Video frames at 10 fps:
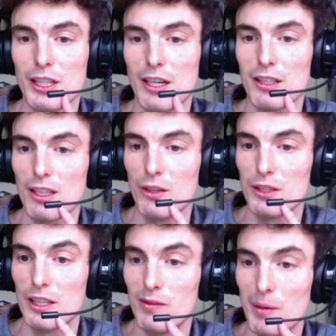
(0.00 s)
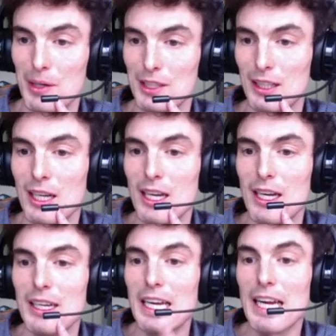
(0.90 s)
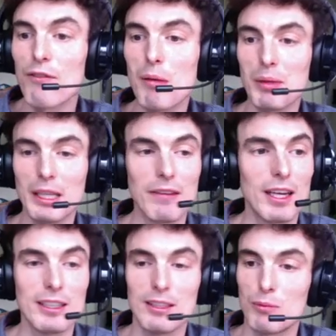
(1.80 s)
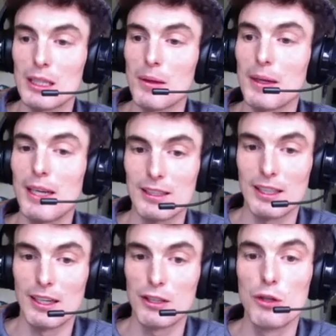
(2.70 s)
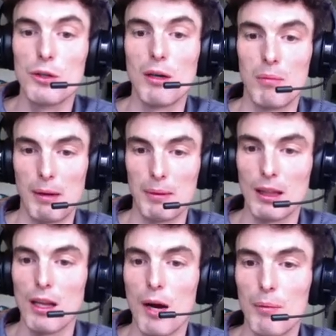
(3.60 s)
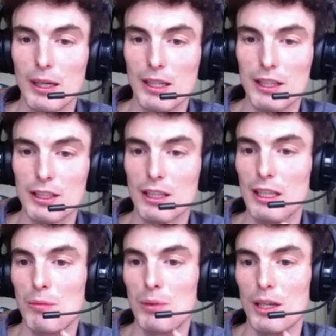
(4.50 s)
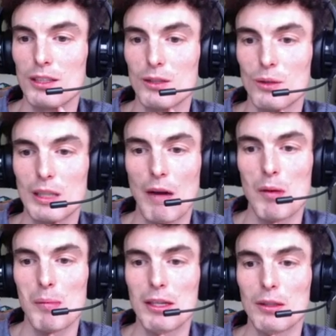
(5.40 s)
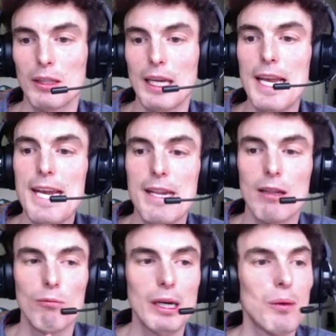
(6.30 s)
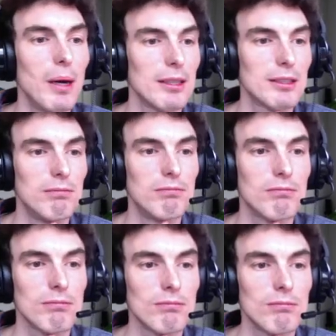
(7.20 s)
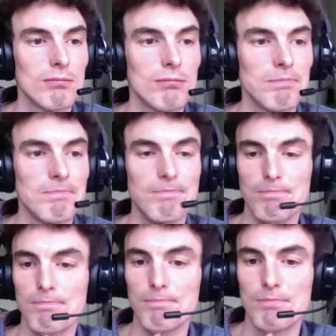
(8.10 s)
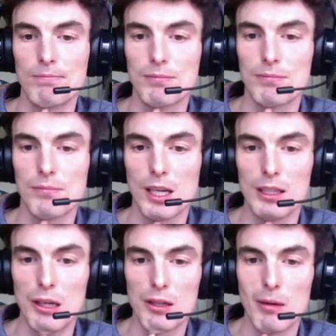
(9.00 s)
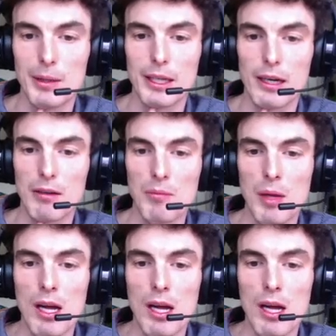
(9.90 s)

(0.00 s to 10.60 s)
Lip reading: share, disclosure information if we believe that it's reasonably necessary to comply with law, regulation, legal process, or governmental request. No comment there.